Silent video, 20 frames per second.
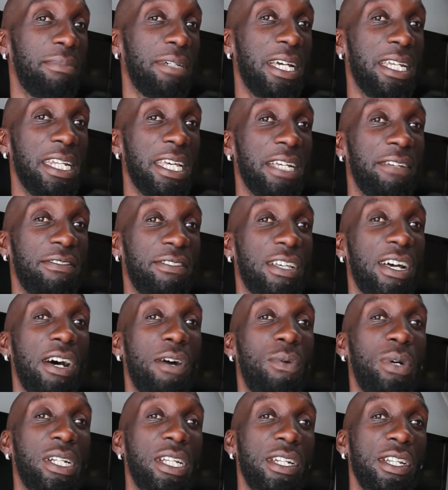And I
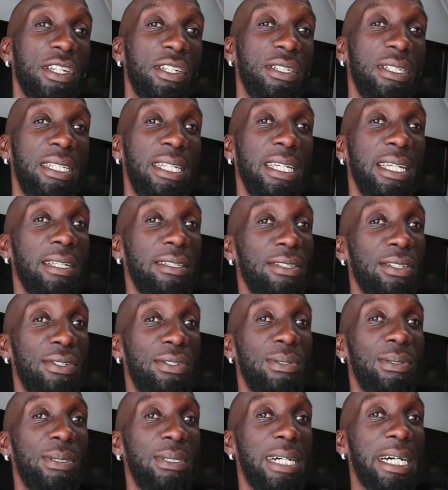saw one on a good deal,
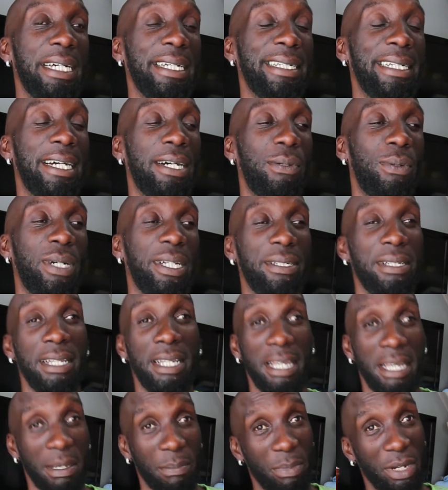so I got one.
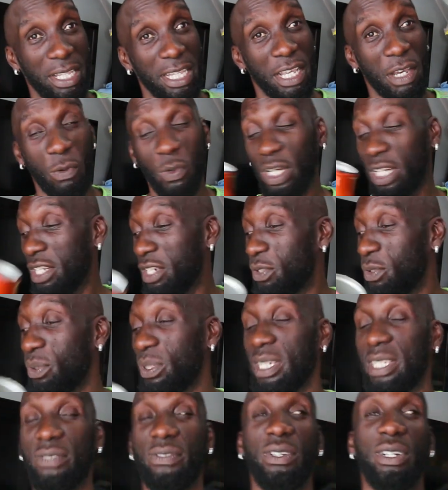But we're gonna do
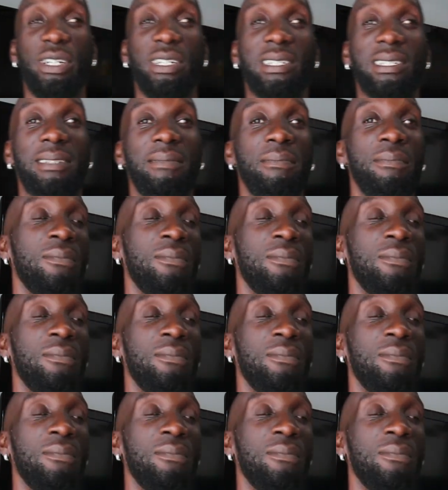this first.